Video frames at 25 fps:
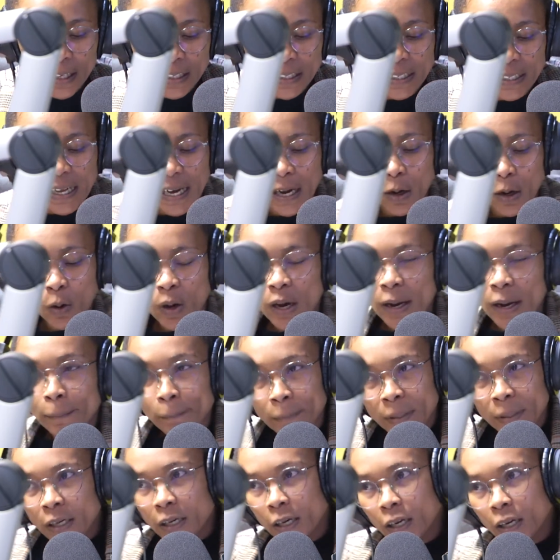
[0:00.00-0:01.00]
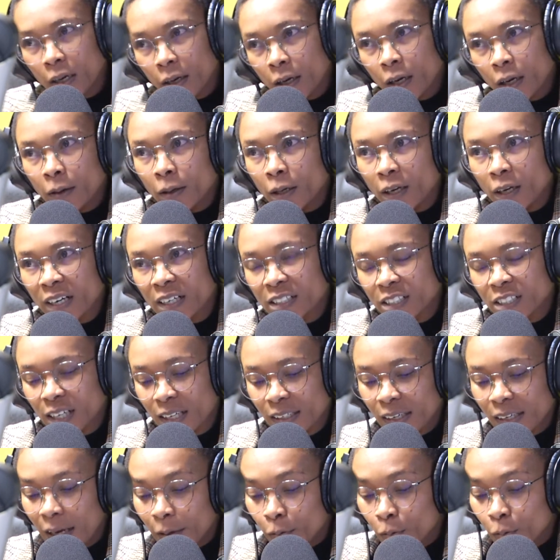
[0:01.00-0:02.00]
Now,
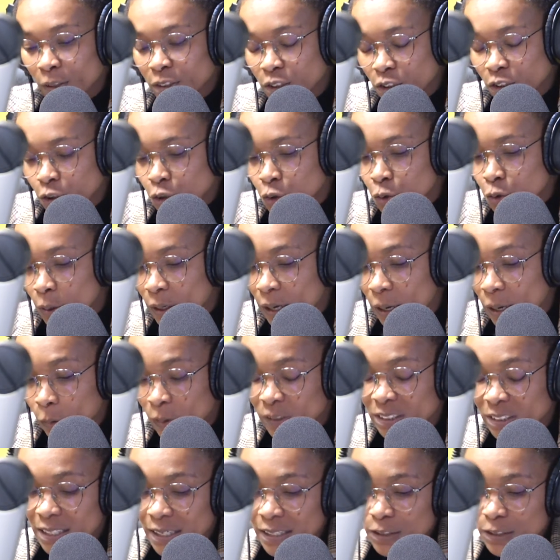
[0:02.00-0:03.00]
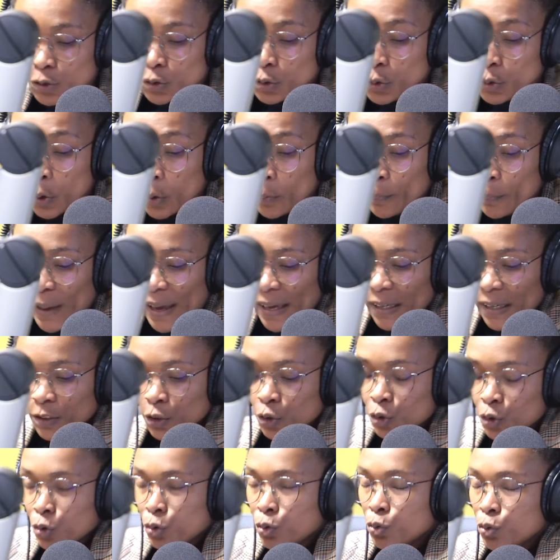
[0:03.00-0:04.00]
Rashad, I wanted us to go
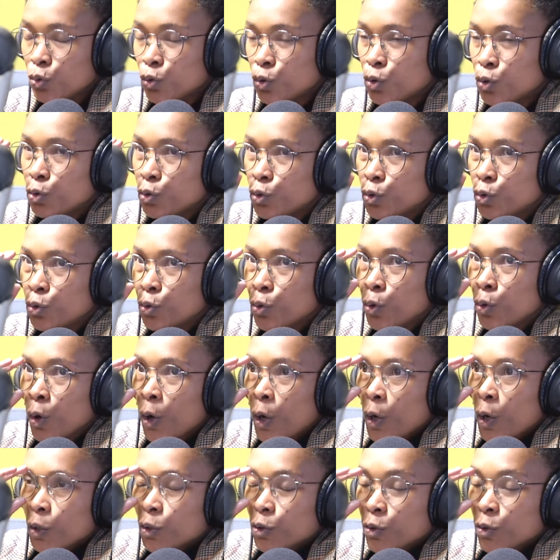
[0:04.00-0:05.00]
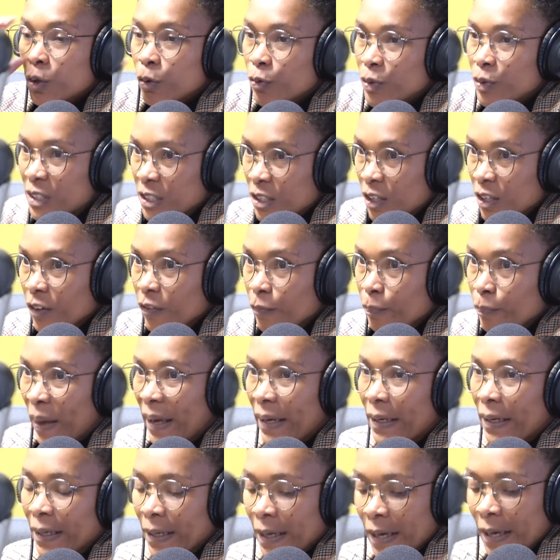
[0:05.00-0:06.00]
back to the Reserve
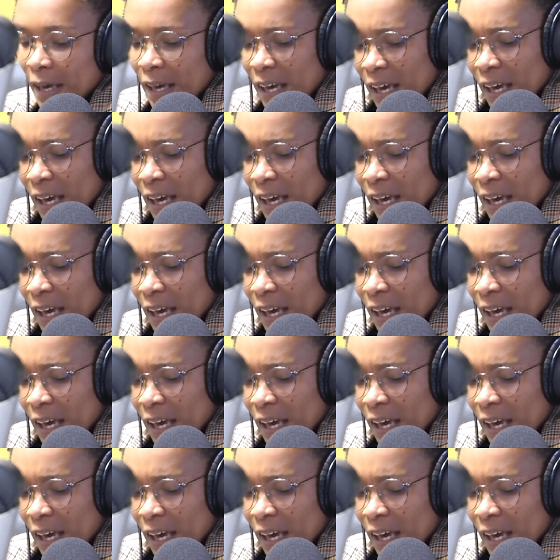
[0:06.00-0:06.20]
Bank.